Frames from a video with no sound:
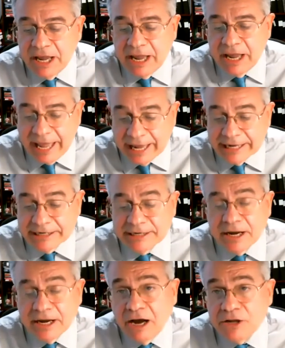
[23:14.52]
And
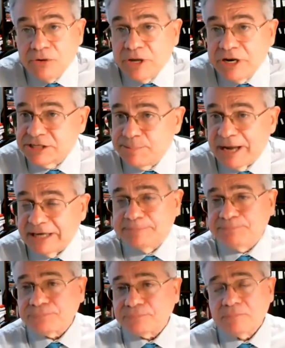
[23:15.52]
uh, you can expect
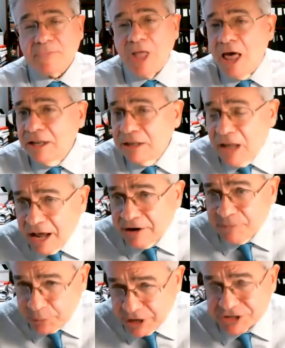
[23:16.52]
a lot
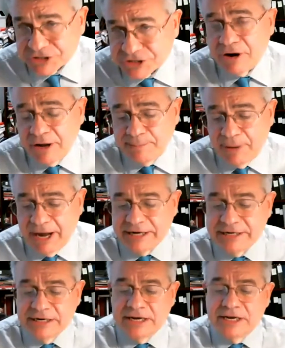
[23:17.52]
of pressure on
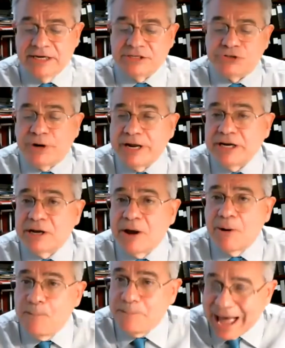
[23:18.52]
Biden to try to
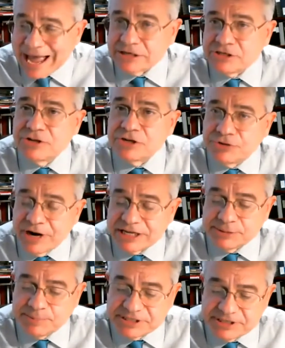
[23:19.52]
go back to the
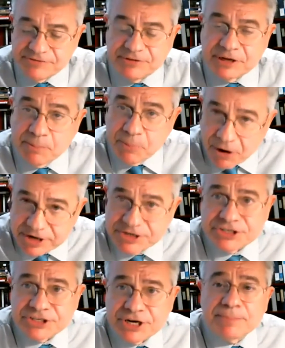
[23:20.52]
Trans Pacific
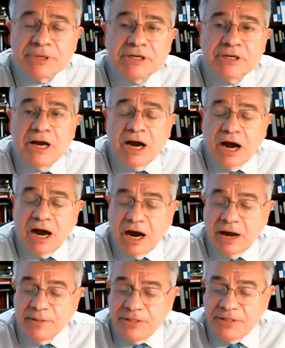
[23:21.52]
Partnership
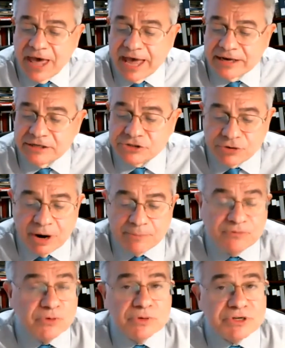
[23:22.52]
uh, that Trump
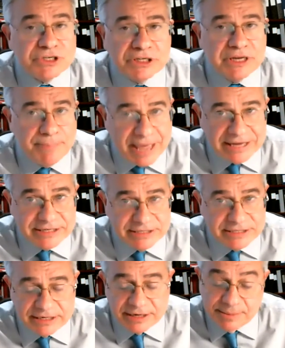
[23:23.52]
foolishly
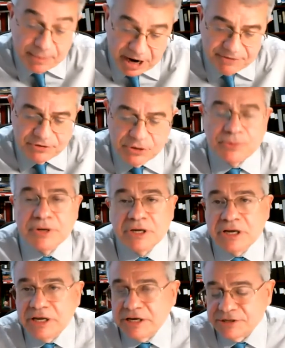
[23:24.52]
abandoned, in my view,
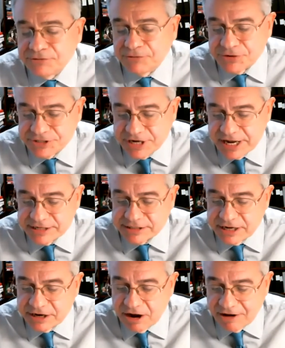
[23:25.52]
in his first days
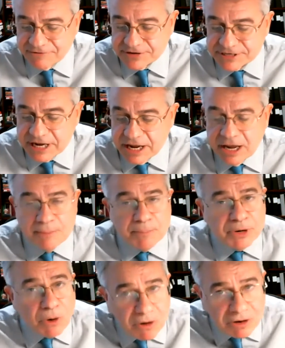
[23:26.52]
in office.
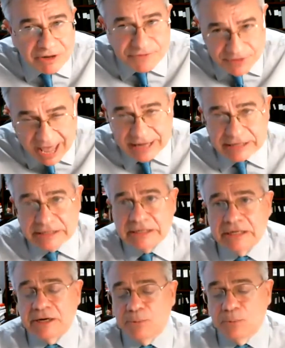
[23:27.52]
But all of that
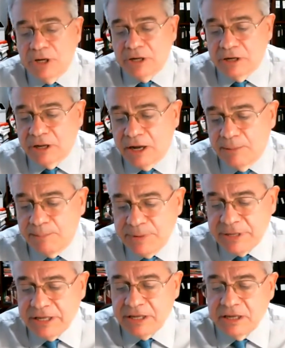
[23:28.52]
will uh,
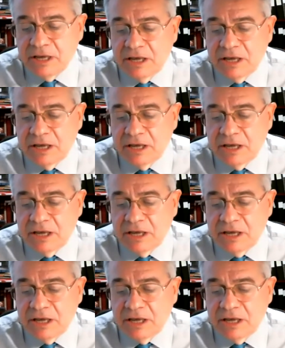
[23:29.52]
be.